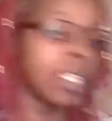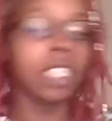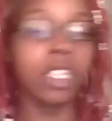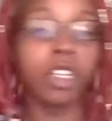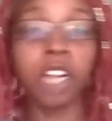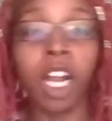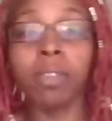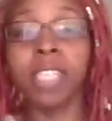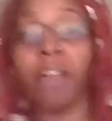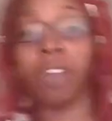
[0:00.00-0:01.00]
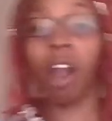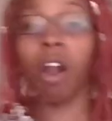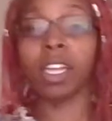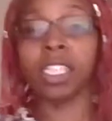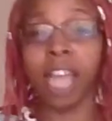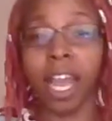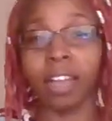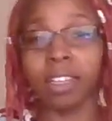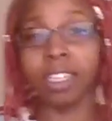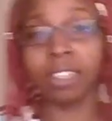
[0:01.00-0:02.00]
your girl was having a heart attack.
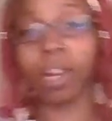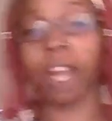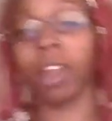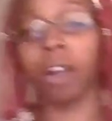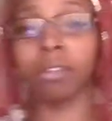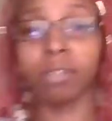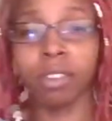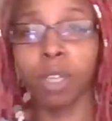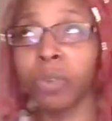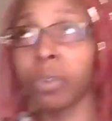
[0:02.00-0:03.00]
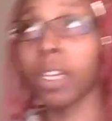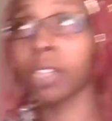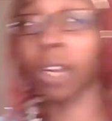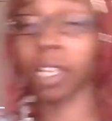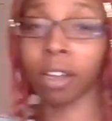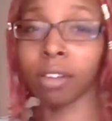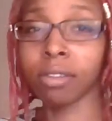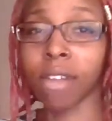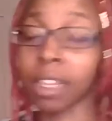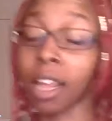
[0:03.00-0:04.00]
That's what I thought. Well, that's what I thought.
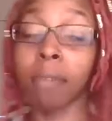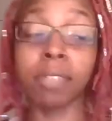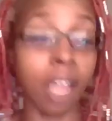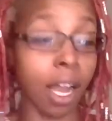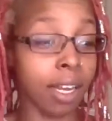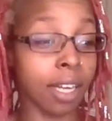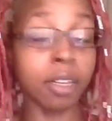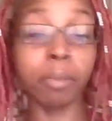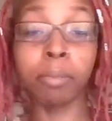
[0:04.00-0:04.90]
I thought I was dying. I couldn't